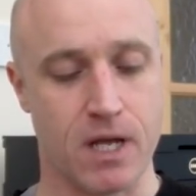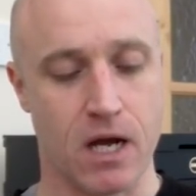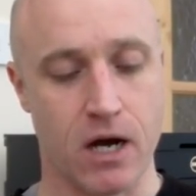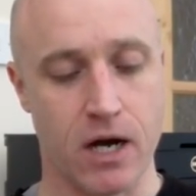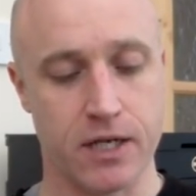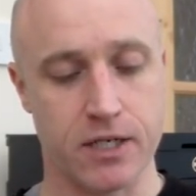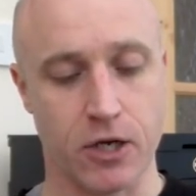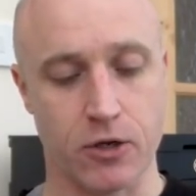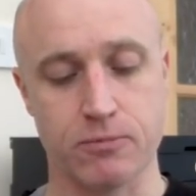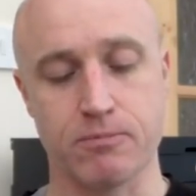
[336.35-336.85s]

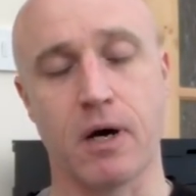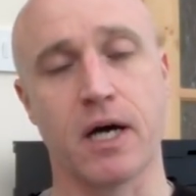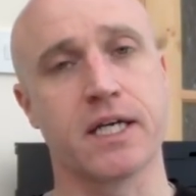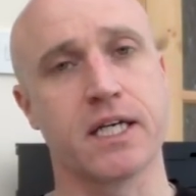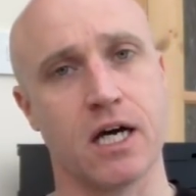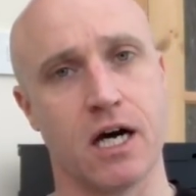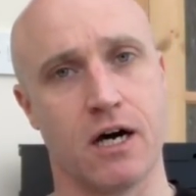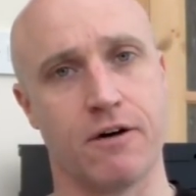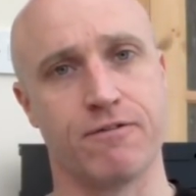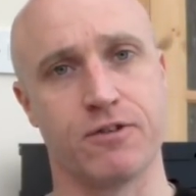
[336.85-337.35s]
I'd owned my
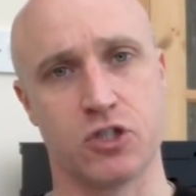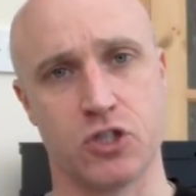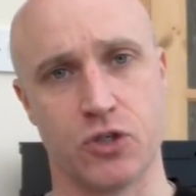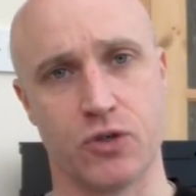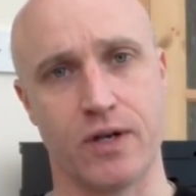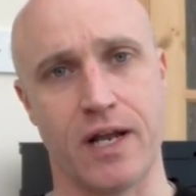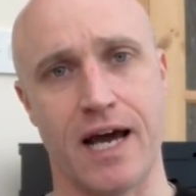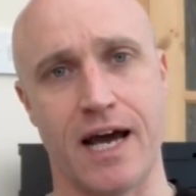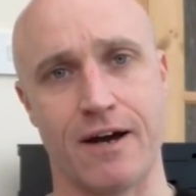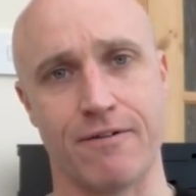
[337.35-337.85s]
car
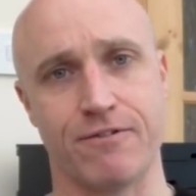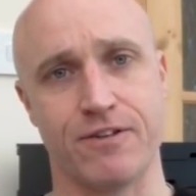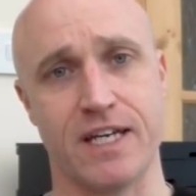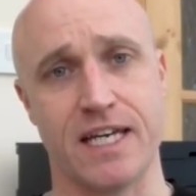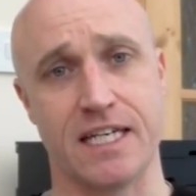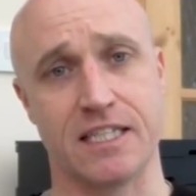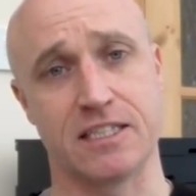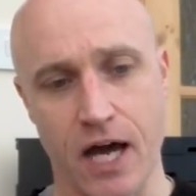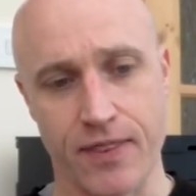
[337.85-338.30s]
for 2.5 years.